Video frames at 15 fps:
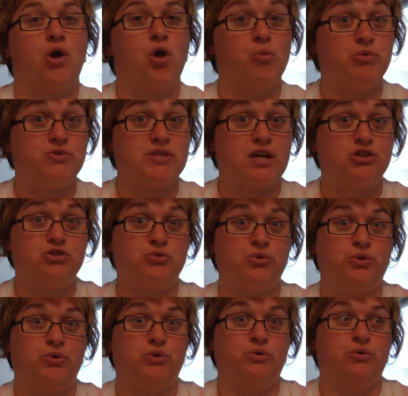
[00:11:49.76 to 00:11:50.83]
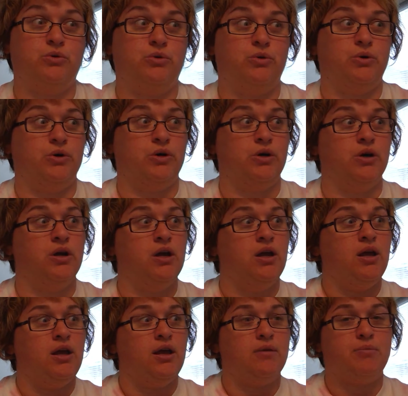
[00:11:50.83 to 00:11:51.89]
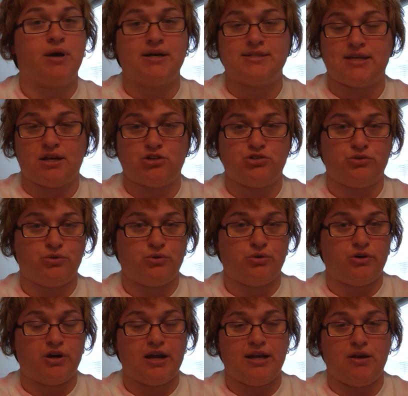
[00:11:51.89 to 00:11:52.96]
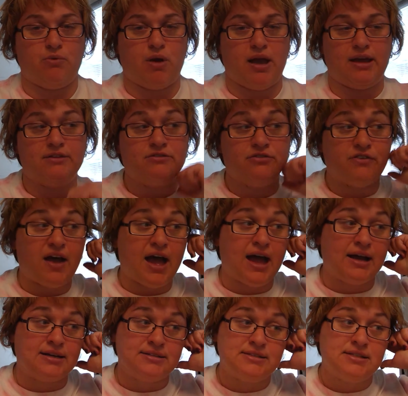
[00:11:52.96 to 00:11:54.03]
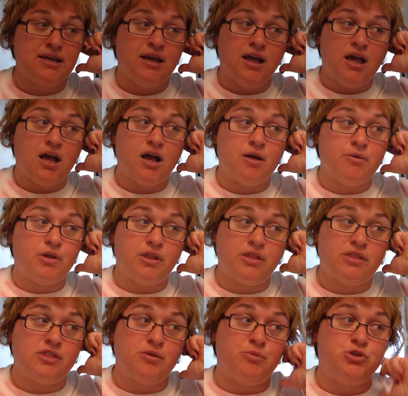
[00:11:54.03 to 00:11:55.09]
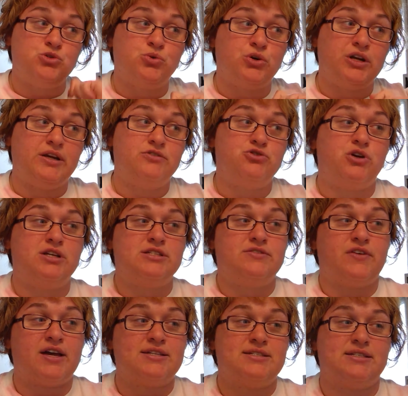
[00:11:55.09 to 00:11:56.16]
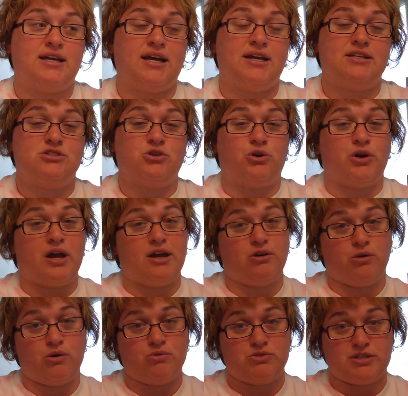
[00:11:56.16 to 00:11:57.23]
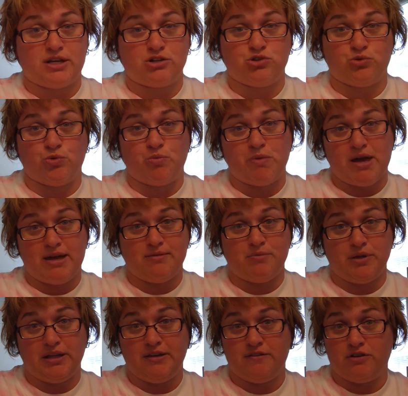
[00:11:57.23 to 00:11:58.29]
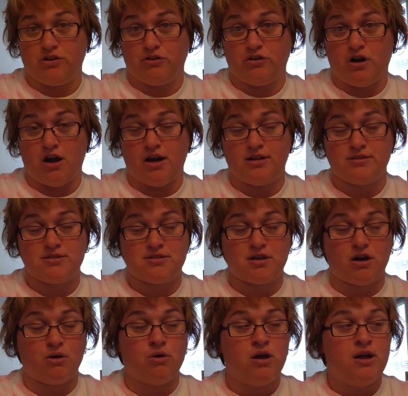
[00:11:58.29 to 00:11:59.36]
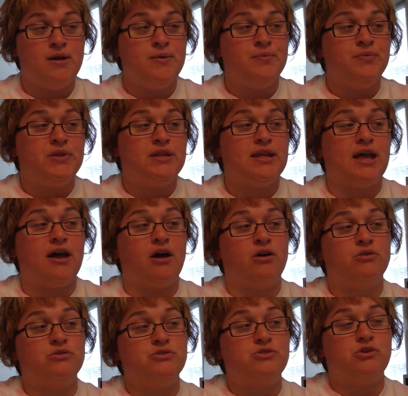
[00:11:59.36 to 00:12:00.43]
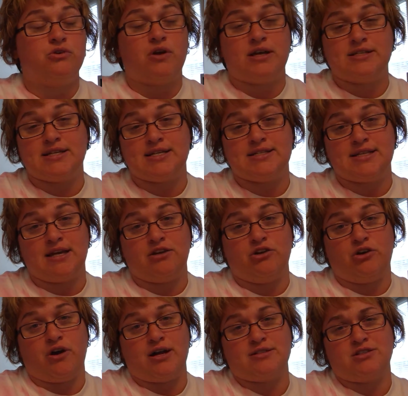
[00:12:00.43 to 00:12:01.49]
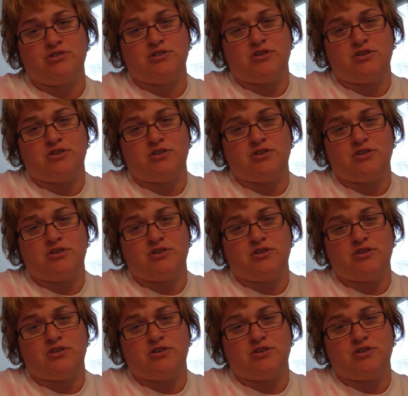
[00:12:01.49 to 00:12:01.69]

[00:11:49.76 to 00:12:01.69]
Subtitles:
homosexual or bisexual or anyway. In fact, the majority of transvestites are heterosexual men, believe it or not. So as I said, you're asking